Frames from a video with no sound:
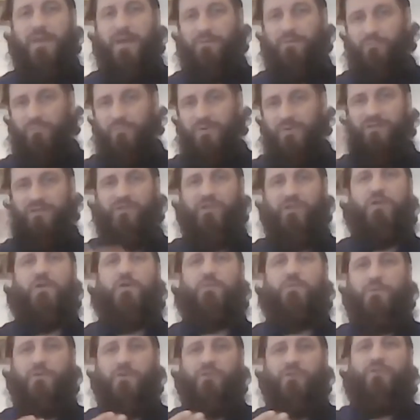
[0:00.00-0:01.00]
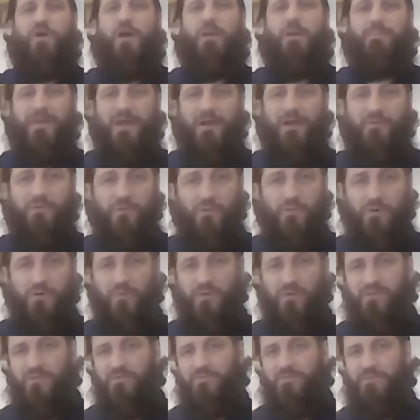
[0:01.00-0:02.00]
um, and reaching over a drop down
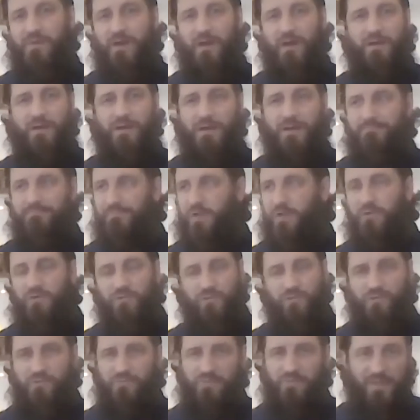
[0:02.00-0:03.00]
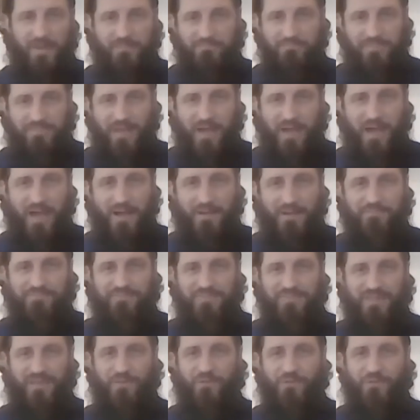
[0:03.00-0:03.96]
door wasn't very mm-hmm. conducive to them. Um, mm-hmm.